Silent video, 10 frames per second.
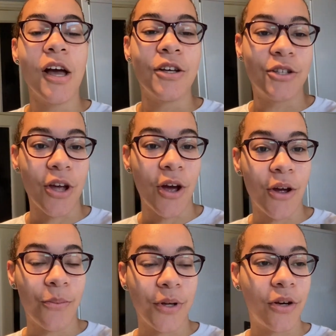
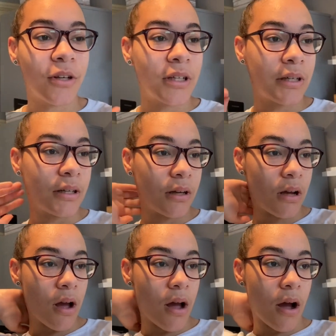so we're gonna
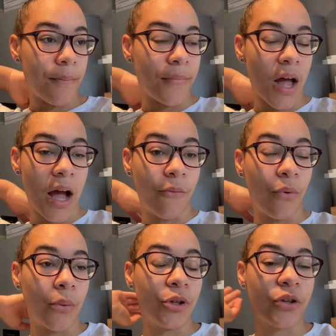um,
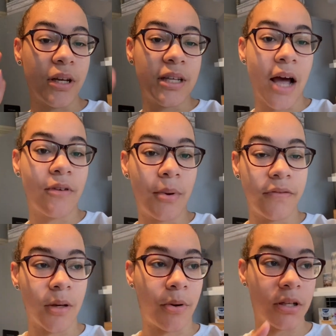well, we're trying to have a
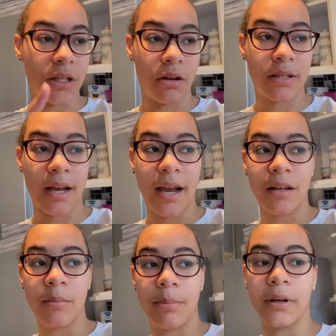birthday party outside,
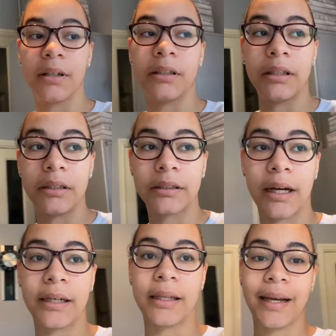but it's
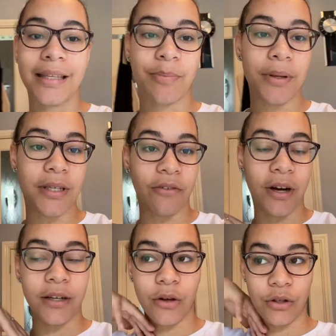kind of like splitting
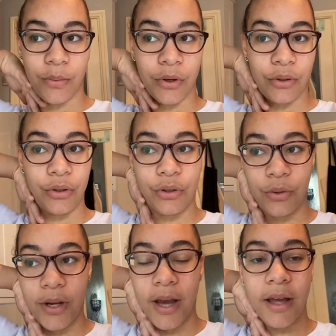right now, so we're not too
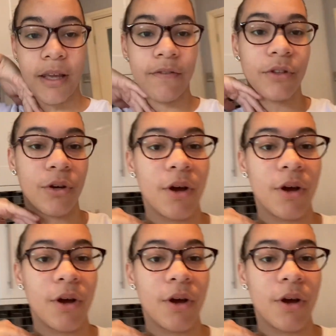sure yet, even though